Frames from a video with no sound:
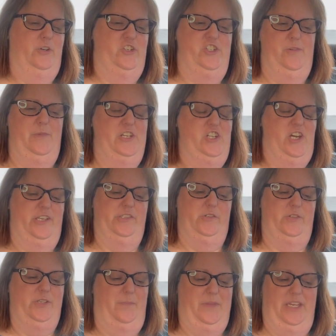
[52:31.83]
Jimmy John's or
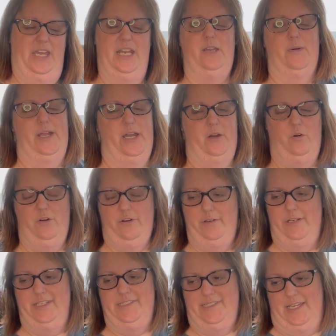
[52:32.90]
something. Anyway, I ordered
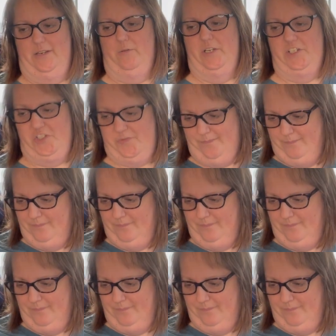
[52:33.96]
a sandwich